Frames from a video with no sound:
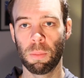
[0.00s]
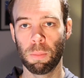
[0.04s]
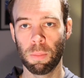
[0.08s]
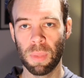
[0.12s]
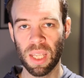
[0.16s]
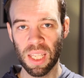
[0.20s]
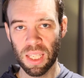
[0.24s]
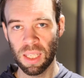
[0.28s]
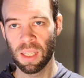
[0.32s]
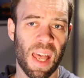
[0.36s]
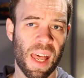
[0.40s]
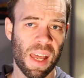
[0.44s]

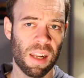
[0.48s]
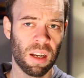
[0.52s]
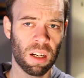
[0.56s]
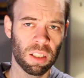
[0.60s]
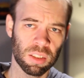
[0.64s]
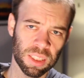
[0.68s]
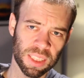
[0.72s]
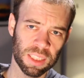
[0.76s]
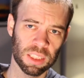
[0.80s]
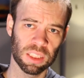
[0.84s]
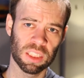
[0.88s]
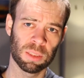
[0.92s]
me. And I'll
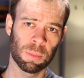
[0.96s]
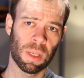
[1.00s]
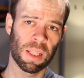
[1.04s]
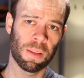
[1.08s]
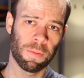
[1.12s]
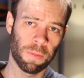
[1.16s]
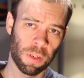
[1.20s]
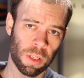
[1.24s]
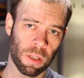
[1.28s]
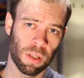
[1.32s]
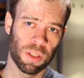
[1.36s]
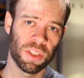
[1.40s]
link to some other
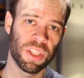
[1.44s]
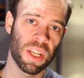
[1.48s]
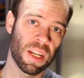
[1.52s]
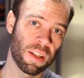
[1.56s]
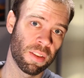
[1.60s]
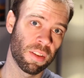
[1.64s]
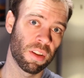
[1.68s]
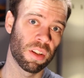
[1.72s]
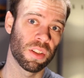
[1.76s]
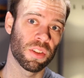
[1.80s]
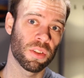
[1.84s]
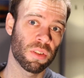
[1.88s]
videos down in
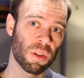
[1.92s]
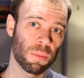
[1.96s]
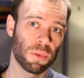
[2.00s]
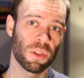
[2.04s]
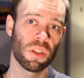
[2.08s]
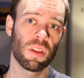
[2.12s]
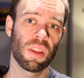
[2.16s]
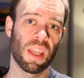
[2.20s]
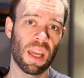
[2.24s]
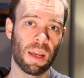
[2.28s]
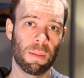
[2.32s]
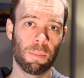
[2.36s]
the
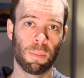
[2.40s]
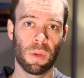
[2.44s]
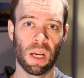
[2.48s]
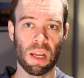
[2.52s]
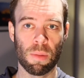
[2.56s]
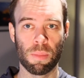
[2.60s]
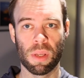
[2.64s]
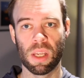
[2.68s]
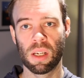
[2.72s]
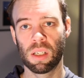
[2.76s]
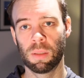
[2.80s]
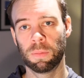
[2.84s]
description that might
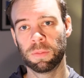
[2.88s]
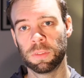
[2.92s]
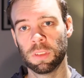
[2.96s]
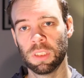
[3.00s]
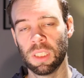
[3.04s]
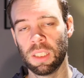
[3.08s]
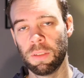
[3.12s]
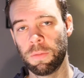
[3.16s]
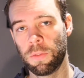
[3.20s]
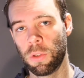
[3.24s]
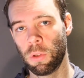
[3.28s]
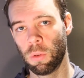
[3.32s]
be helpful
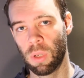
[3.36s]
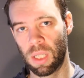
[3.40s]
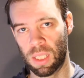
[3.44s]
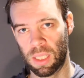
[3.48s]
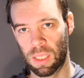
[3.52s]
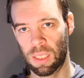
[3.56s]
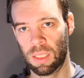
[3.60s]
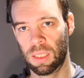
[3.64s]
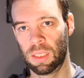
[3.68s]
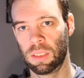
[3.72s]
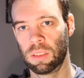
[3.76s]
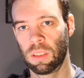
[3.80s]
if you
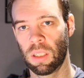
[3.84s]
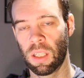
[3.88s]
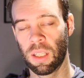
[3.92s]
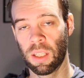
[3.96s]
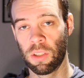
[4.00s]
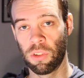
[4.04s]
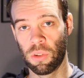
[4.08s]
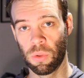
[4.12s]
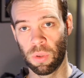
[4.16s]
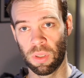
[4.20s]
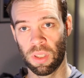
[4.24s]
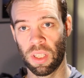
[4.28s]
are looking
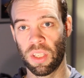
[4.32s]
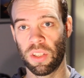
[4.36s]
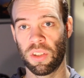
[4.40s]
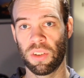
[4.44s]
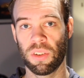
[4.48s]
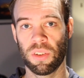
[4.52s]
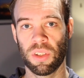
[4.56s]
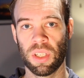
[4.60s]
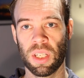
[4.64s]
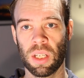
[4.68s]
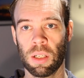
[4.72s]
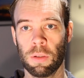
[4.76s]
at doing this
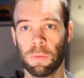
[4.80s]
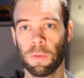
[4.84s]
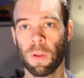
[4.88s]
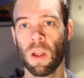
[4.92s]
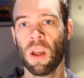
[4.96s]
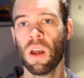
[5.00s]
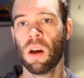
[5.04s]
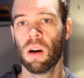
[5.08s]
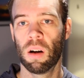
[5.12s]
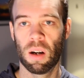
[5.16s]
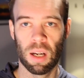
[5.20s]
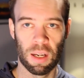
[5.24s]
yourself.
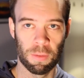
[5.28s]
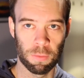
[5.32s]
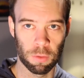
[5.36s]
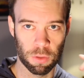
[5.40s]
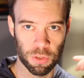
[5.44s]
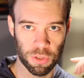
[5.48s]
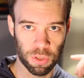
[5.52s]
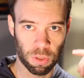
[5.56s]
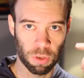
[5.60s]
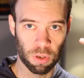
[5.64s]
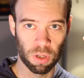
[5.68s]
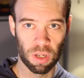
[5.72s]
I've
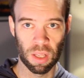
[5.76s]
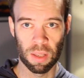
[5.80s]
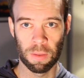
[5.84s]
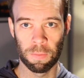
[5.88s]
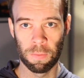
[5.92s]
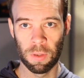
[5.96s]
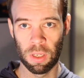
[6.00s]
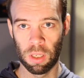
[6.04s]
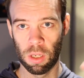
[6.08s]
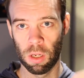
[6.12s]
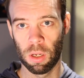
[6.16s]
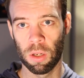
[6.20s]
also got another
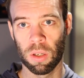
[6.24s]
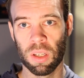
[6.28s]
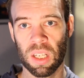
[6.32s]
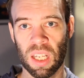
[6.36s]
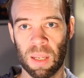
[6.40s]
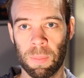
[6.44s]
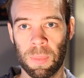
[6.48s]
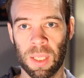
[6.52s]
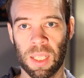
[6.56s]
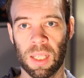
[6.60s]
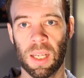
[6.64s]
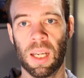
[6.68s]
video
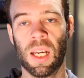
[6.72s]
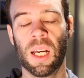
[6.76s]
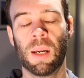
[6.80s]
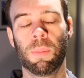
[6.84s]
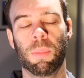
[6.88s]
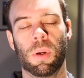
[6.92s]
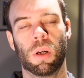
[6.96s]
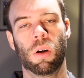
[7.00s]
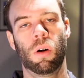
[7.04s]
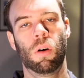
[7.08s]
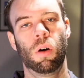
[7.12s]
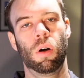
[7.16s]
coming up
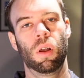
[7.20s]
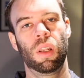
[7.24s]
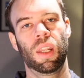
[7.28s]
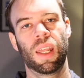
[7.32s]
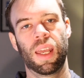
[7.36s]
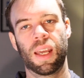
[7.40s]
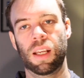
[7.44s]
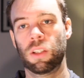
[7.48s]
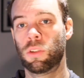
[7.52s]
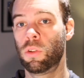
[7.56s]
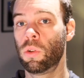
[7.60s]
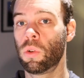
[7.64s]
on
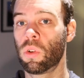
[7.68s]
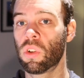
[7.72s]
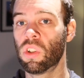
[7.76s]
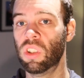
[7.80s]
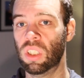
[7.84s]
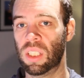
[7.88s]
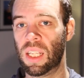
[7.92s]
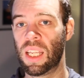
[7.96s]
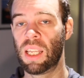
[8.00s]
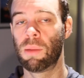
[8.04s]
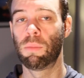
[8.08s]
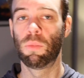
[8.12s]
how to
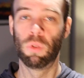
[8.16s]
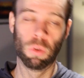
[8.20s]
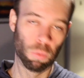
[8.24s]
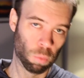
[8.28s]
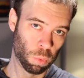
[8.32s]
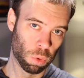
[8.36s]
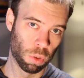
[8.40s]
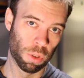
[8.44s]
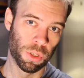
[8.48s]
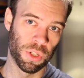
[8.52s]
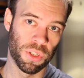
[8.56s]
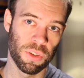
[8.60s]
claim
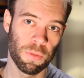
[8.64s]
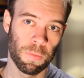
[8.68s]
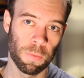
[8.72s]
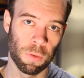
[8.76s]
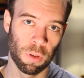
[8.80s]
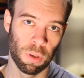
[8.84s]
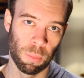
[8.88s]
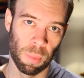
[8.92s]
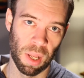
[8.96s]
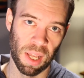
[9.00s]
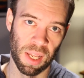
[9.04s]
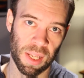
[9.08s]
rewards
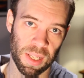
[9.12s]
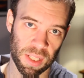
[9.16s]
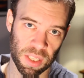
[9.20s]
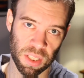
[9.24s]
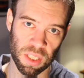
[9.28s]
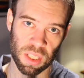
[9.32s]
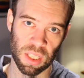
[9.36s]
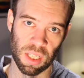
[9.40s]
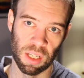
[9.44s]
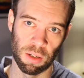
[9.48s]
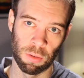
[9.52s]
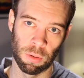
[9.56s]
from a
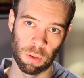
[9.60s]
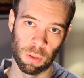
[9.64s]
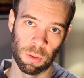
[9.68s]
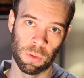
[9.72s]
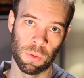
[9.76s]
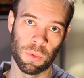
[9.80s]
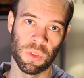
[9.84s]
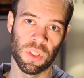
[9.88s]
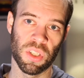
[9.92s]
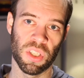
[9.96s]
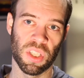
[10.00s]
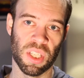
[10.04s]
CRO
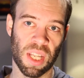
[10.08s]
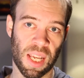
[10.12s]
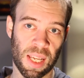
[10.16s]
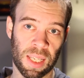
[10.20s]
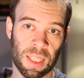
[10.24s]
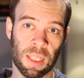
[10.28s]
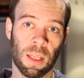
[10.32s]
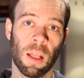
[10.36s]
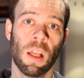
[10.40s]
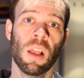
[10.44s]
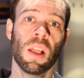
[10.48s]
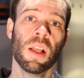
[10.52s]

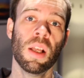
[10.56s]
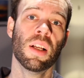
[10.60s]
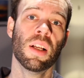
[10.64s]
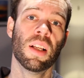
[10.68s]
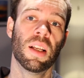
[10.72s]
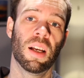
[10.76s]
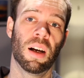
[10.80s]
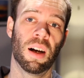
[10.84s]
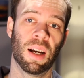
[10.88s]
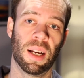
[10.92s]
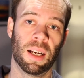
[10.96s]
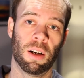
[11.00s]
stake
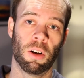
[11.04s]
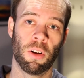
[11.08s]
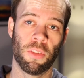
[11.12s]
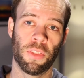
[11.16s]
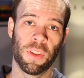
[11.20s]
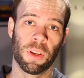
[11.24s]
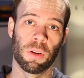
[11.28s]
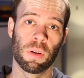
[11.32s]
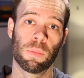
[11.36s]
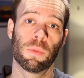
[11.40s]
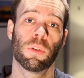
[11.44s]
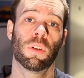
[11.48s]
on the
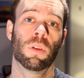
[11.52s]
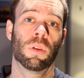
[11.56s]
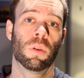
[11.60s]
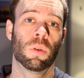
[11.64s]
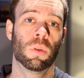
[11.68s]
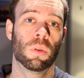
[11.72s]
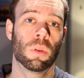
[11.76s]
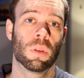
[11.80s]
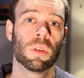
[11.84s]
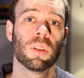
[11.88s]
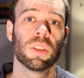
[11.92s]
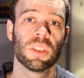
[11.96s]

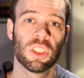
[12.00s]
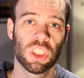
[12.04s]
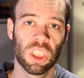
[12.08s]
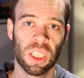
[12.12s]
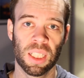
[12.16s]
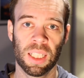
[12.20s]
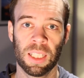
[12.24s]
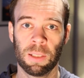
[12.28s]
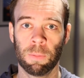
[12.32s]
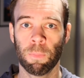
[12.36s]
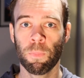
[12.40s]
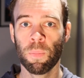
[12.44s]
crypto.org
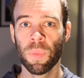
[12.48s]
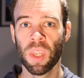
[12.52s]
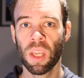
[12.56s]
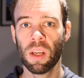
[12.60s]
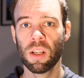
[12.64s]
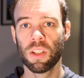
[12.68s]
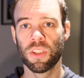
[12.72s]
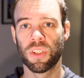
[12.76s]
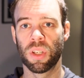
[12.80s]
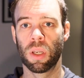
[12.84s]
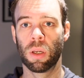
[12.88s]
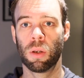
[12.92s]
chain.
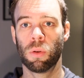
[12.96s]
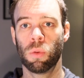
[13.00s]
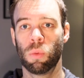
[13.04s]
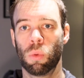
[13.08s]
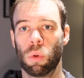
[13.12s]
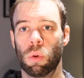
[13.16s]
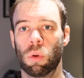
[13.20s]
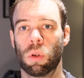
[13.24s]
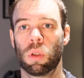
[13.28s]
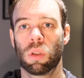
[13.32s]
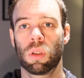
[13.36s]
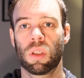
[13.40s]
So
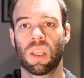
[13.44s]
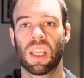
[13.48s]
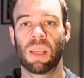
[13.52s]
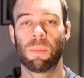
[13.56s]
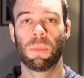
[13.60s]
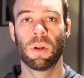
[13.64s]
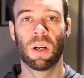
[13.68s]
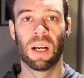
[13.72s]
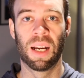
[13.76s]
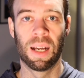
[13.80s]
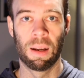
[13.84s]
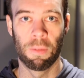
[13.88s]
keep
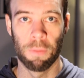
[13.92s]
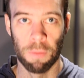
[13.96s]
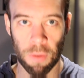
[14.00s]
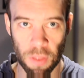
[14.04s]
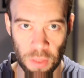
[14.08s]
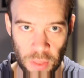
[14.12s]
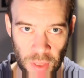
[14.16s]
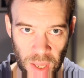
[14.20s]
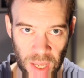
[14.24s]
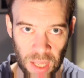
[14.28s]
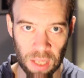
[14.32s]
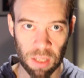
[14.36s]
an eye out for
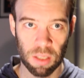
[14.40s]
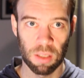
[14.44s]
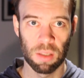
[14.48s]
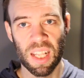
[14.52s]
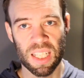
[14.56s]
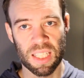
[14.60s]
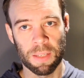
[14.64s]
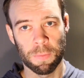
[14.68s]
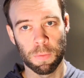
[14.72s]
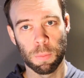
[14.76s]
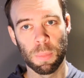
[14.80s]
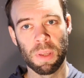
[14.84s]
that.
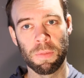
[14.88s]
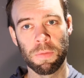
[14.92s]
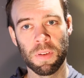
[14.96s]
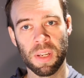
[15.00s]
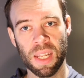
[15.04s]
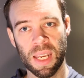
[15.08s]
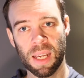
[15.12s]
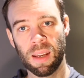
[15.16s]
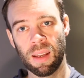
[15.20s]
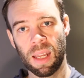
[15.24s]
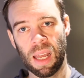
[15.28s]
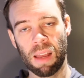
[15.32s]
That's it for me for
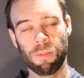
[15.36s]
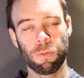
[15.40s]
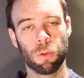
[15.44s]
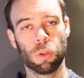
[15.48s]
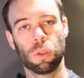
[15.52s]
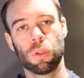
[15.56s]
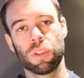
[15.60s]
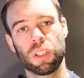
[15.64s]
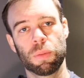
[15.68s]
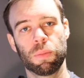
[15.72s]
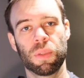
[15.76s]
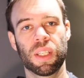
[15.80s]
now. Have an
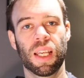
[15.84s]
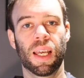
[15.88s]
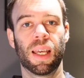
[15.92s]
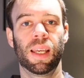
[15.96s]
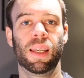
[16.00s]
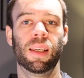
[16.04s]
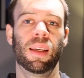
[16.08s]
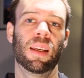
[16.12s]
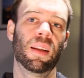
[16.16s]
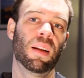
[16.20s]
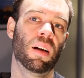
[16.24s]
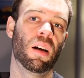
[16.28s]
awesome day,
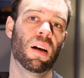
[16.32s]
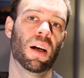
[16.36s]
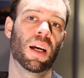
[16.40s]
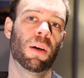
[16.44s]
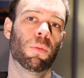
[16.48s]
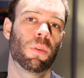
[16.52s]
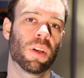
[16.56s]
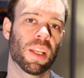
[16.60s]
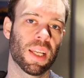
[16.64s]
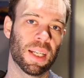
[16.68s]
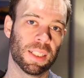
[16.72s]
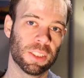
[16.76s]
and I
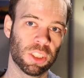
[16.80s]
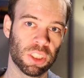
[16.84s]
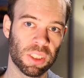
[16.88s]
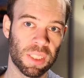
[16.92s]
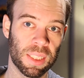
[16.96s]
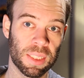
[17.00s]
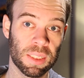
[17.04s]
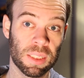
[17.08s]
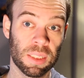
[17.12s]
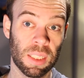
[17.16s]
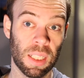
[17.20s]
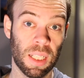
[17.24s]
will catch you
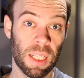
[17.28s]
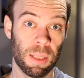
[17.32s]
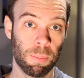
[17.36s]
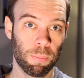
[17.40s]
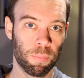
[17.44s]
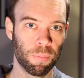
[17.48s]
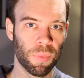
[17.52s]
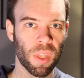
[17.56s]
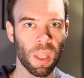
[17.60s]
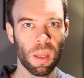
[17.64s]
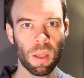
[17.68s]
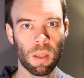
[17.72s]
next time.
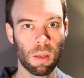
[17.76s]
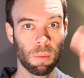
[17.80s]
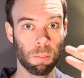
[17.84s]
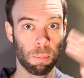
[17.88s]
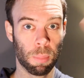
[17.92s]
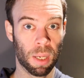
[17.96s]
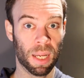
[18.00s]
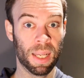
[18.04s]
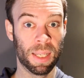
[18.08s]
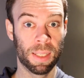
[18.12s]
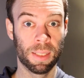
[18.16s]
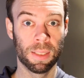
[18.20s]

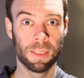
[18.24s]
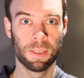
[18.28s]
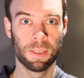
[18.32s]
Bye.